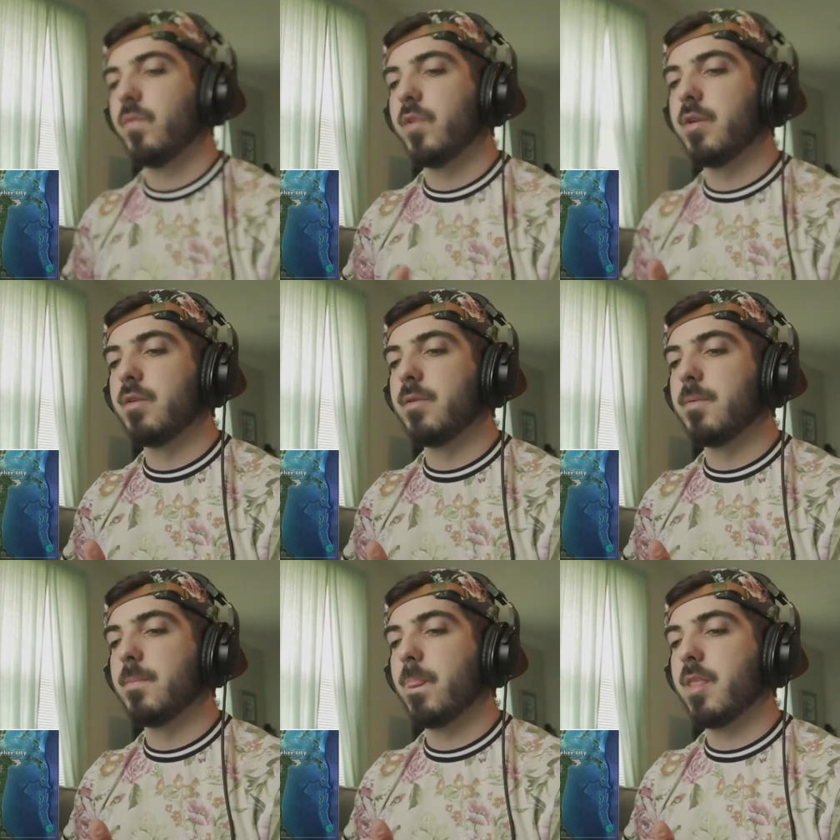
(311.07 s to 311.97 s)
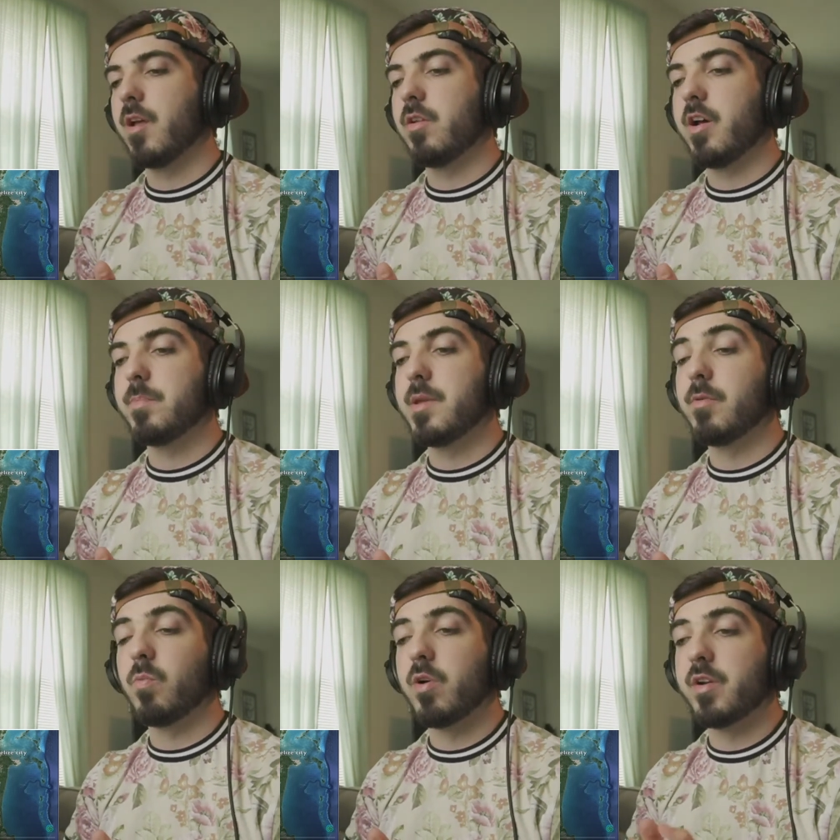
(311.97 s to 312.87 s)
A lot of people
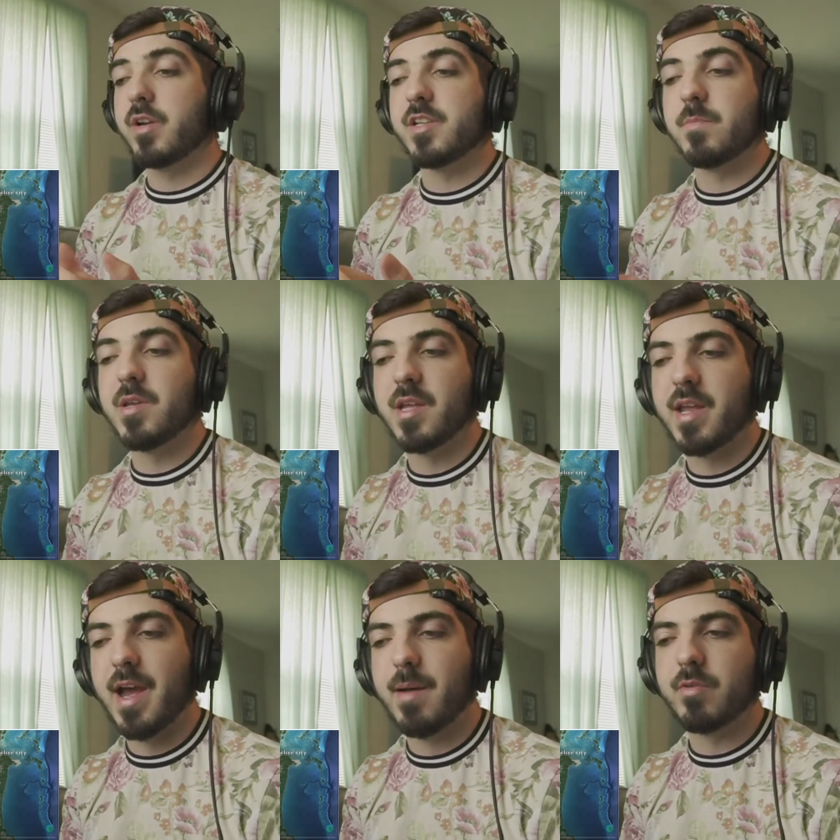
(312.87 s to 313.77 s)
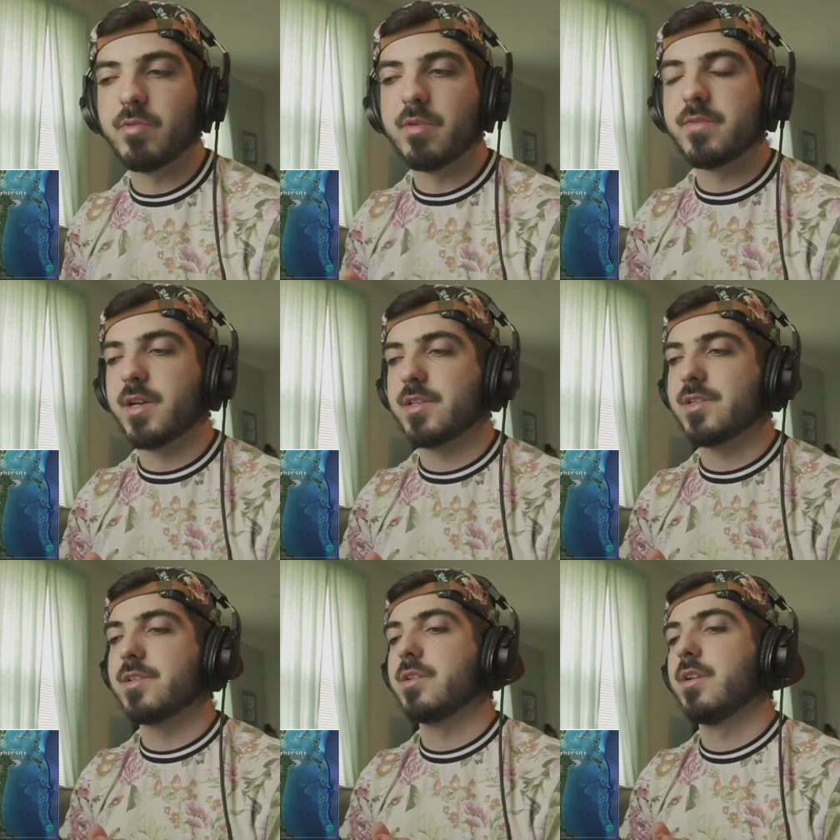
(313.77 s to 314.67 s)
wanted it to be the capital of
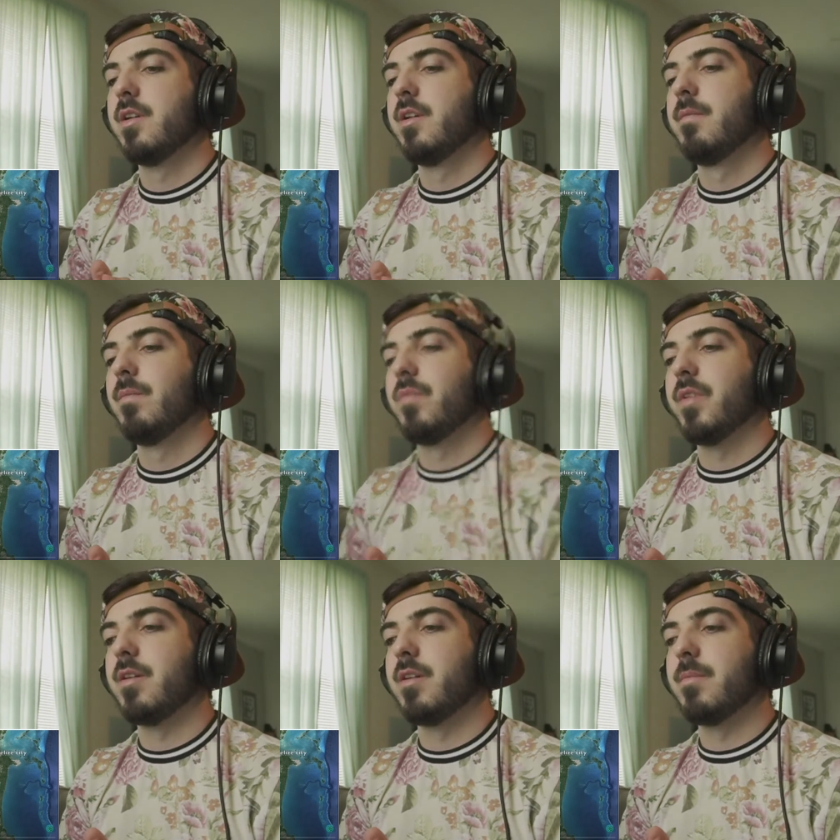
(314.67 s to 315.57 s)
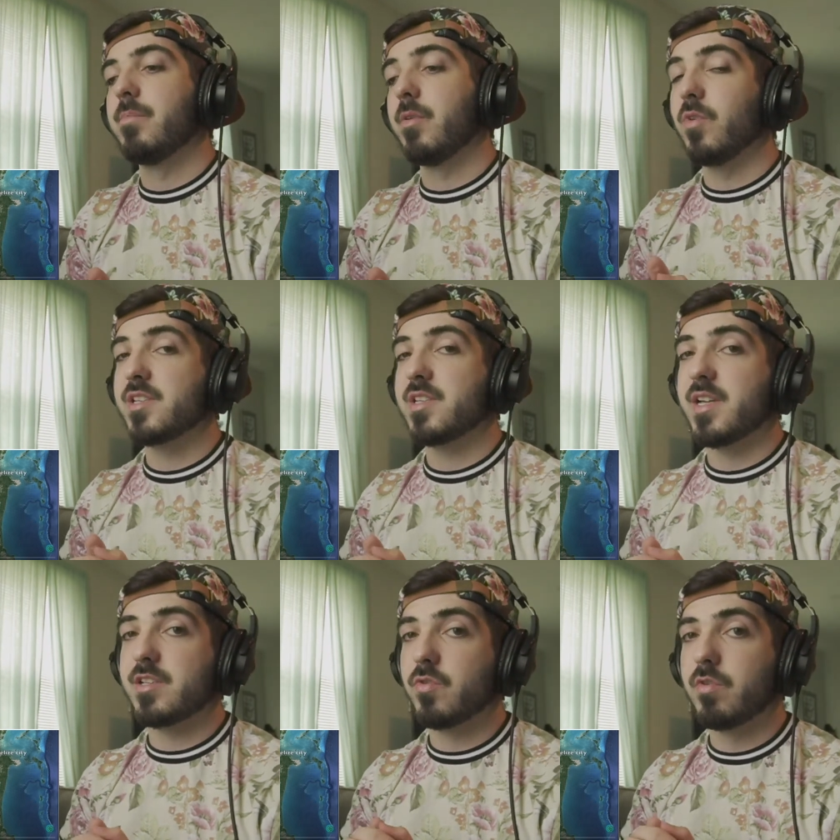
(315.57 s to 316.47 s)
Texas. But once that
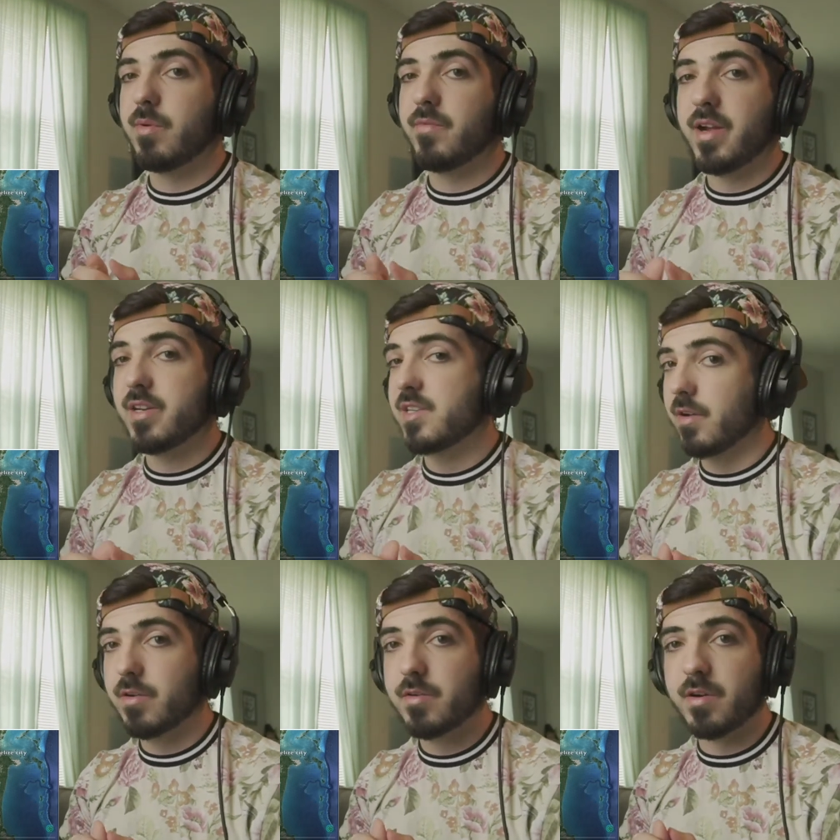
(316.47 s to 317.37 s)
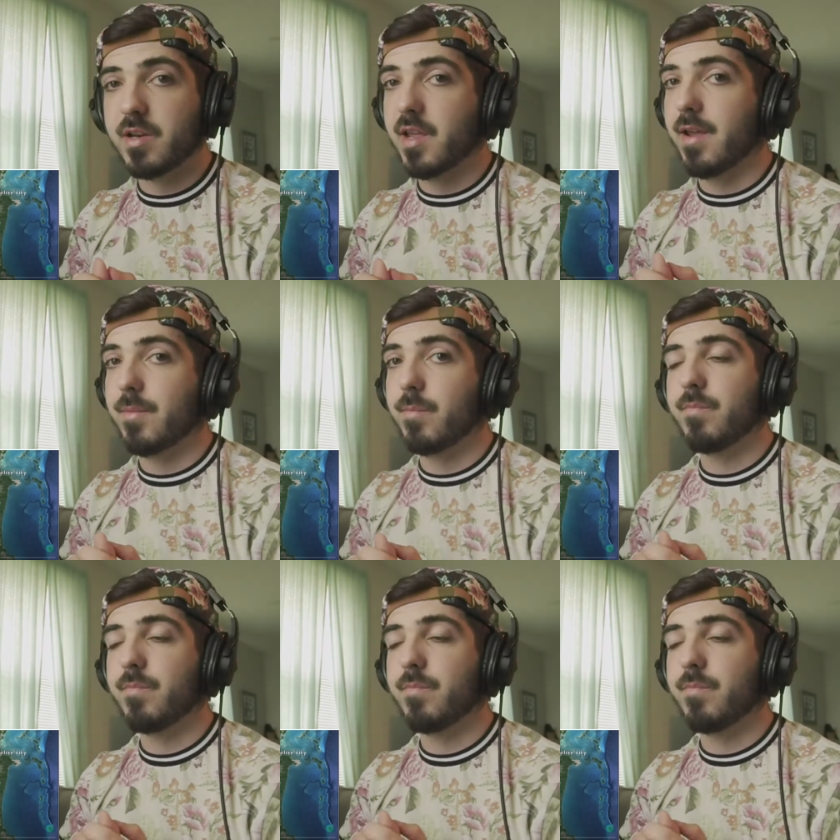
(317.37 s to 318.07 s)
storm of 1900 came,